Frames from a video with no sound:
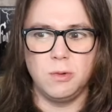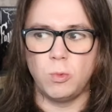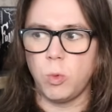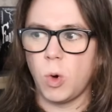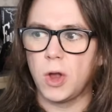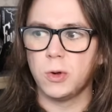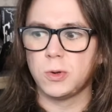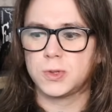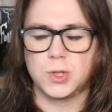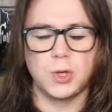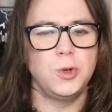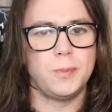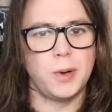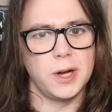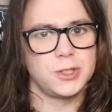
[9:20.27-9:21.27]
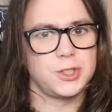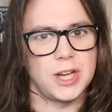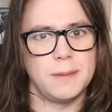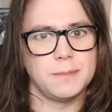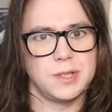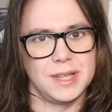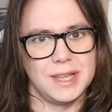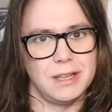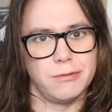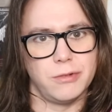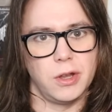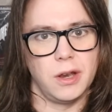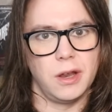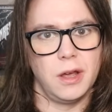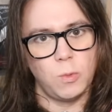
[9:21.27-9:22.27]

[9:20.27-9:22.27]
one or two per chapter even,